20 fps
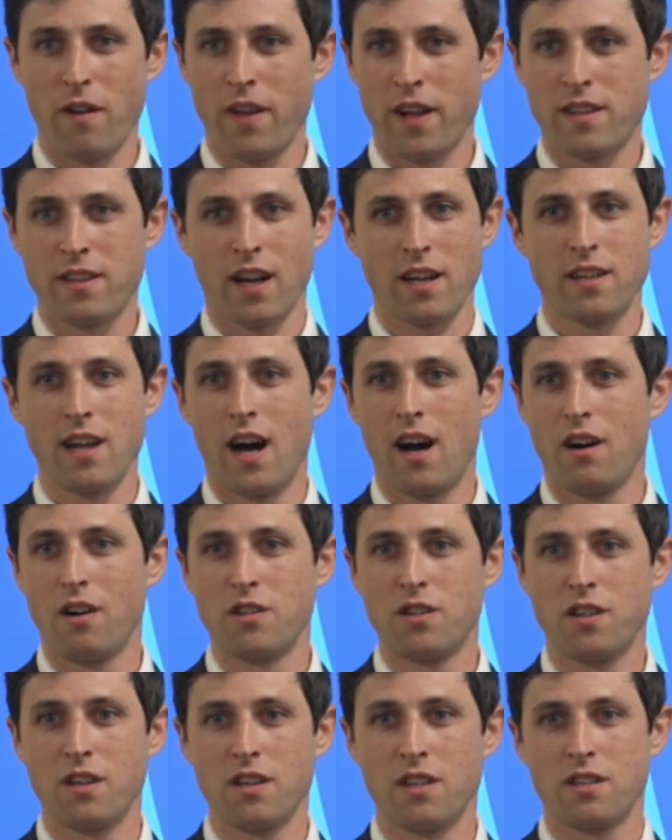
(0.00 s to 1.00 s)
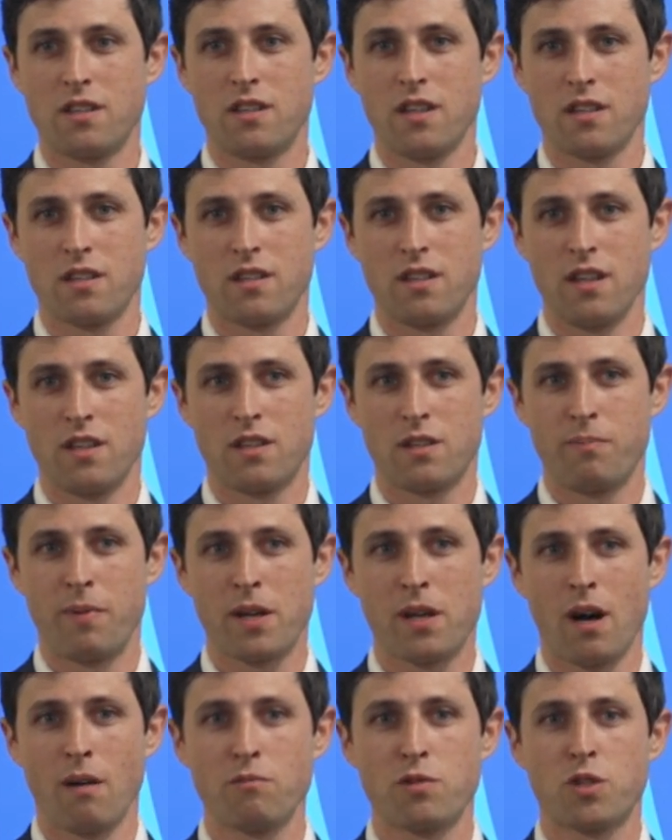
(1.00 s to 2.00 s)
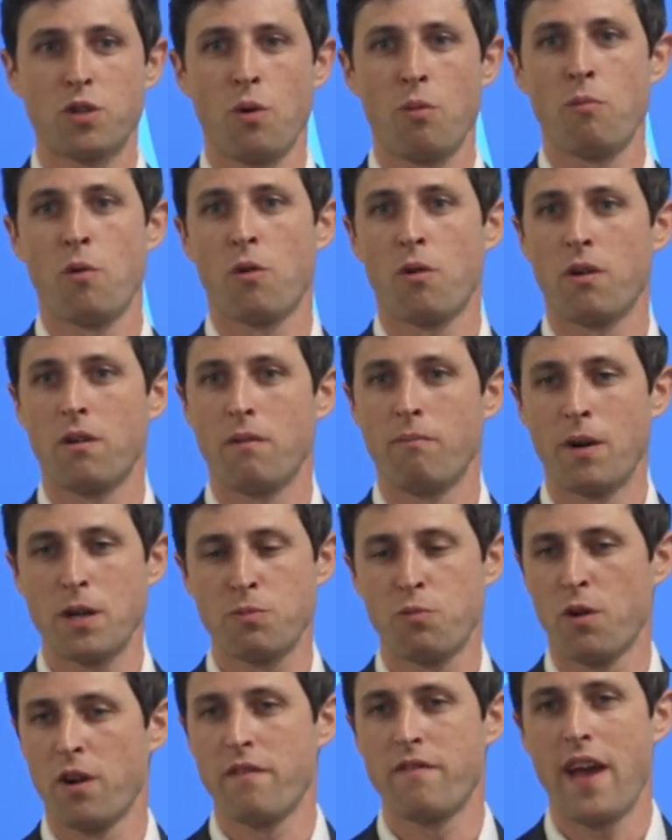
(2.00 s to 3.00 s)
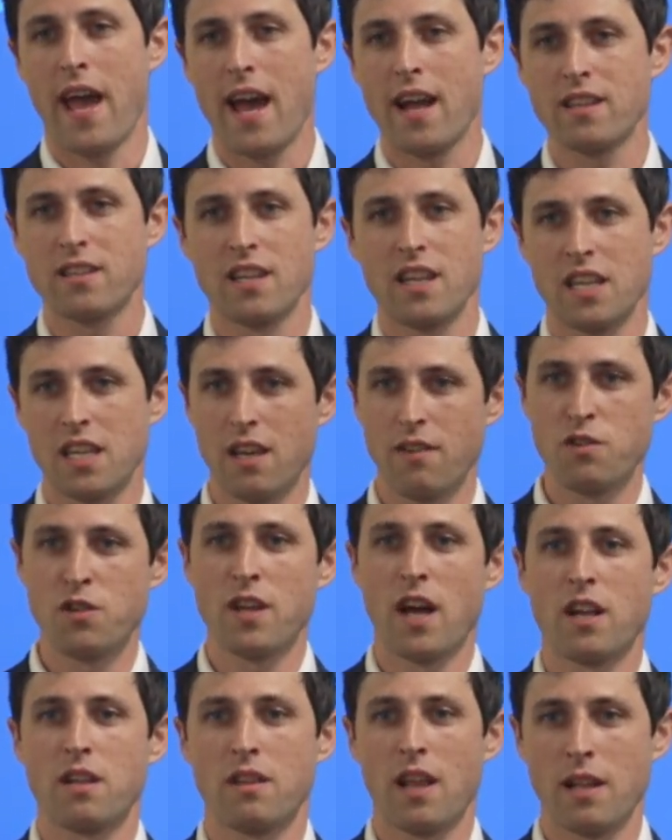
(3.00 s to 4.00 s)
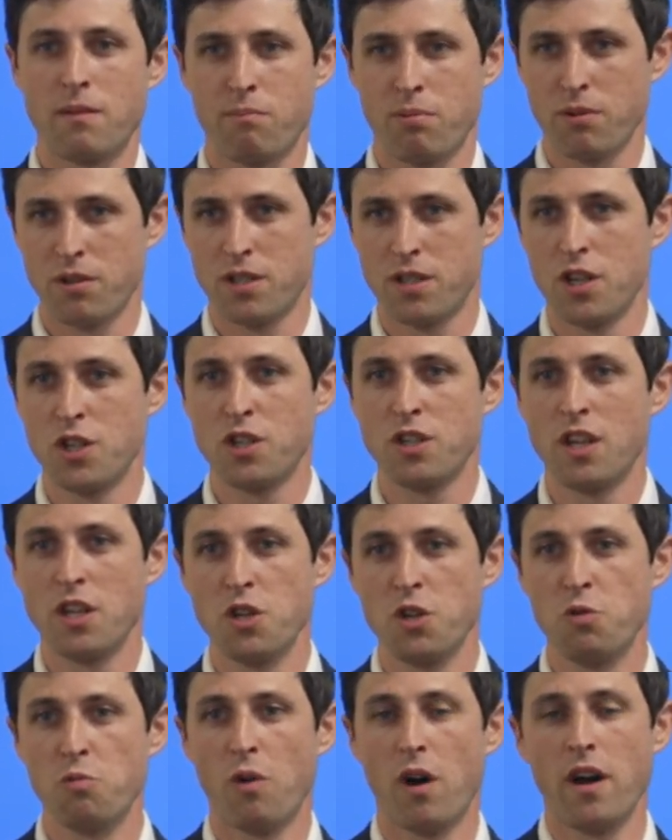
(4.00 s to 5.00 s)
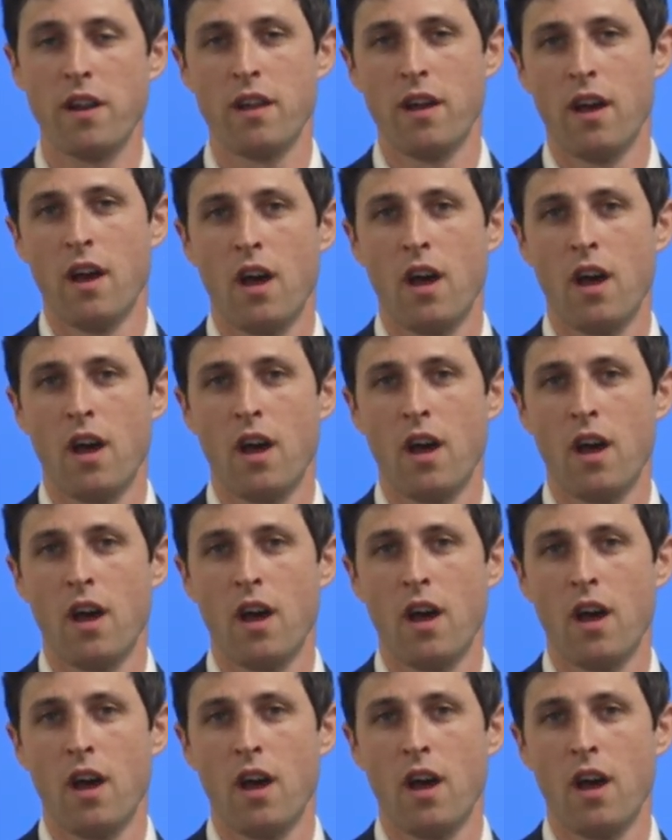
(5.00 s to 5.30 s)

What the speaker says: I think technology it's become much more advanced, and it gives you that precision that you'd want.